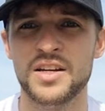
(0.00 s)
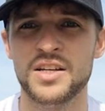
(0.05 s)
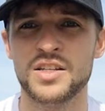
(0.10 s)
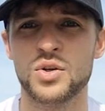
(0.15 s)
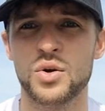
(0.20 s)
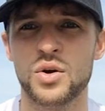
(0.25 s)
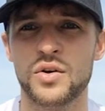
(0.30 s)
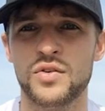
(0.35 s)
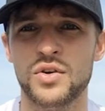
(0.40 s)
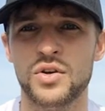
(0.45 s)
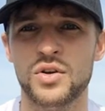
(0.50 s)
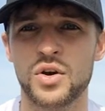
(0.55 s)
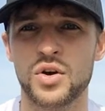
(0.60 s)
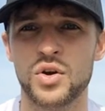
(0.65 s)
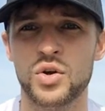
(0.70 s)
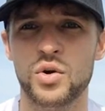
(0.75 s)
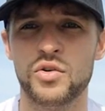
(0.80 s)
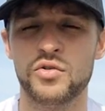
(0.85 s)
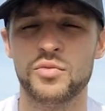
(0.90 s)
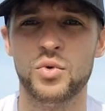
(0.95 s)
So if you know
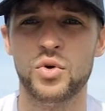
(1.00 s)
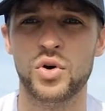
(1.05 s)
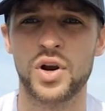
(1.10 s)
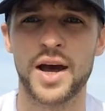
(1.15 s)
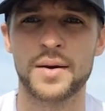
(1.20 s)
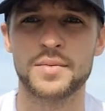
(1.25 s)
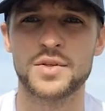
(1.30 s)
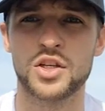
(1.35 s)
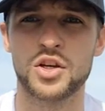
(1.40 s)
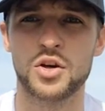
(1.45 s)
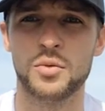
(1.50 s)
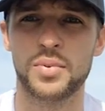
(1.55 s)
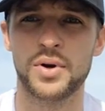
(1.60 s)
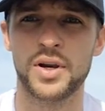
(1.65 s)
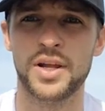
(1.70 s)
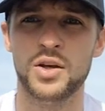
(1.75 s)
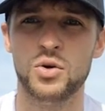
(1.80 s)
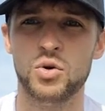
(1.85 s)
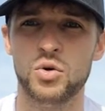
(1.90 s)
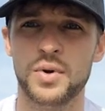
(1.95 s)
you have more laps to
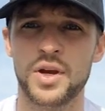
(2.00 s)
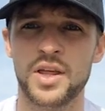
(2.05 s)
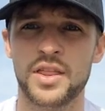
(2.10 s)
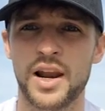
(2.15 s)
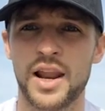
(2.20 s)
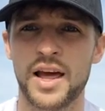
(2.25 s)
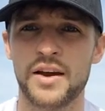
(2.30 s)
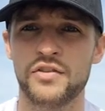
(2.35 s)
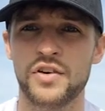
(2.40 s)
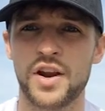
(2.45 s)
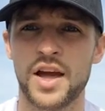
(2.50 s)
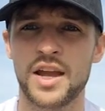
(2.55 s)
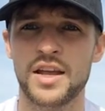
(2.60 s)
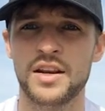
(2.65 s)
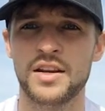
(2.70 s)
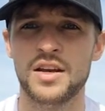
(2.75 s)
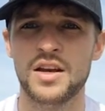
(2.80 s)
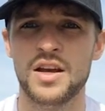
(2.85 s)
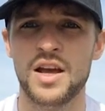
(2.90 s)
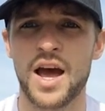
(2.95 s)
complete, you'll be in the left
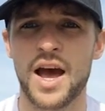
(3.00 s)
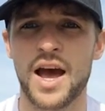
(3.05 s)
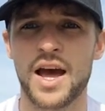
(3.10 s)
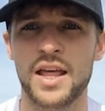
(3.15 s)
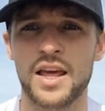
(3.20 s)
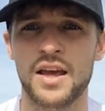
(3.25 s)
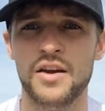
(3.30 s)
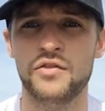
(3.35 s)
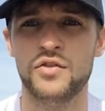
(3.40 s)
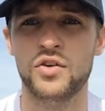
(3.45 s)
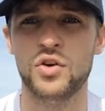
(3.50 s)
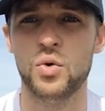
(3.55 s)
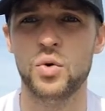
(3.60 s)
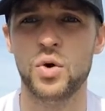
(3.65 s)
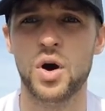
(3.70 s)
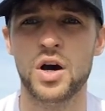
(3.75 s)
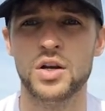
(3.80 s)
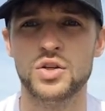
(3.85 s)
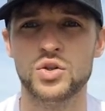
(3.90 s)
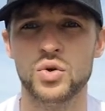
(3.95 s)
lane, and if you
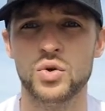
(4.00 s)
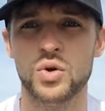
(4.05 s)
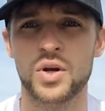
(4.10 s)
are